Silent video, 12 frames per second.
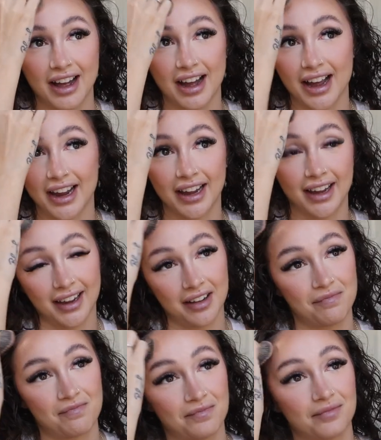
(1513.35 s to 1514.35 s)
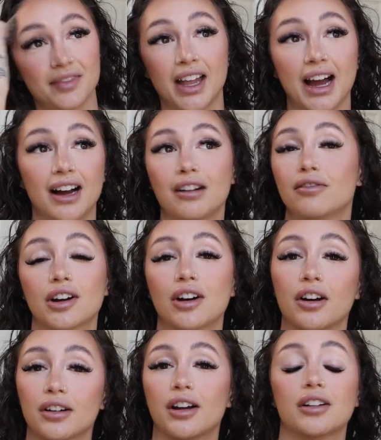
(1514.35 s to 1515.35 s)
I have a
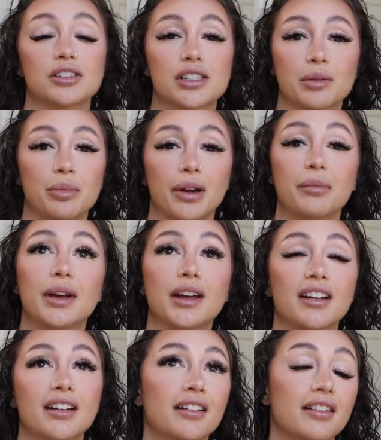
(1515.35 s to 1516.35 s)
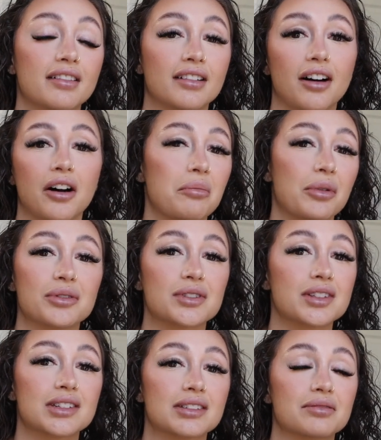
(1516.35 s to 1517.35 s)
cardiologist appointment
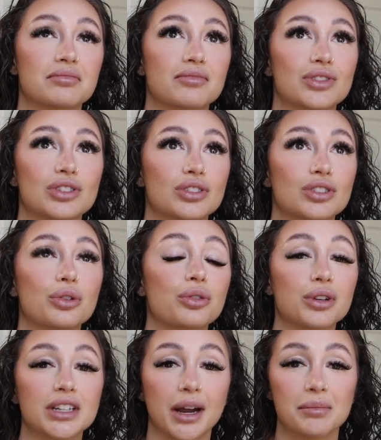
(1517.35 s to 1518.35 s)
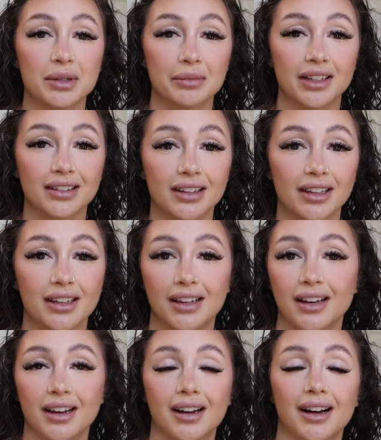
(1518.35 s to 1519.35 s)
almost two, three times a month.
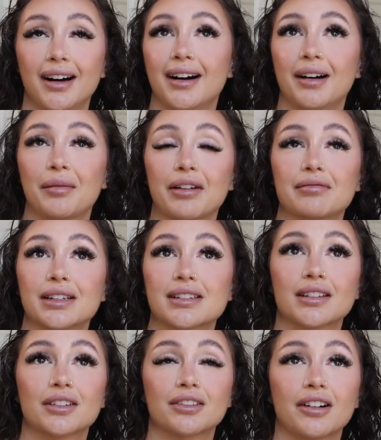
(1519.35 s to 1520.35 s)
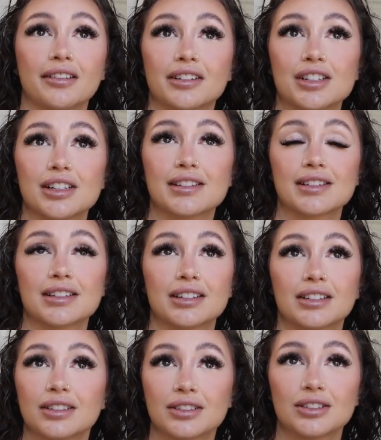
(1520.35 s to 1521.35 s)
Um, I've been to the neurologist
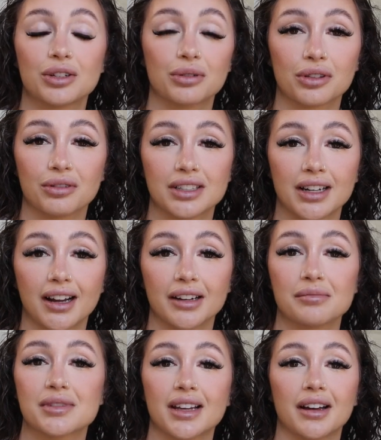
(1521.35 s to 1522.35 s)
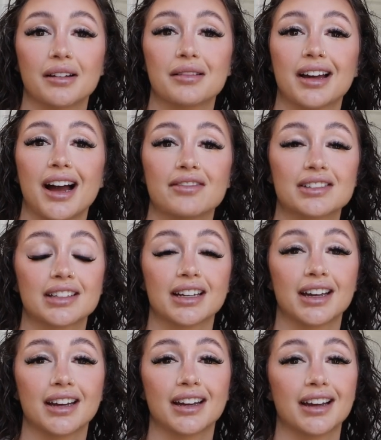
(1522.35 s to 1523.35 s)
two or three times. I have to
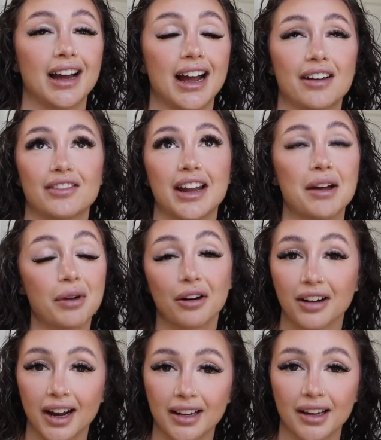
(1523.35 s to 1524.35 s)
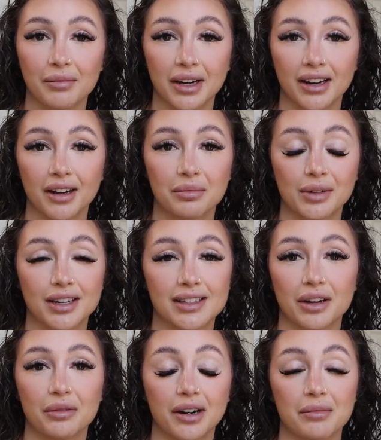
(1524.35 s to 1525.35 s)
get, I have an MRI coming up because
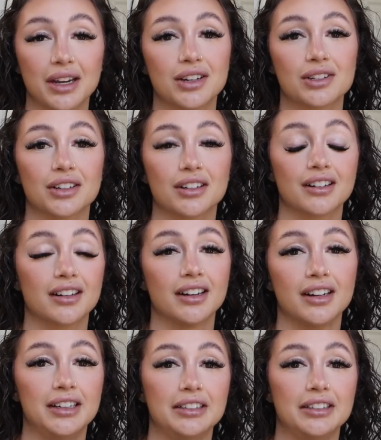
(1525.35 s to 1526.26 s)
they want to make sure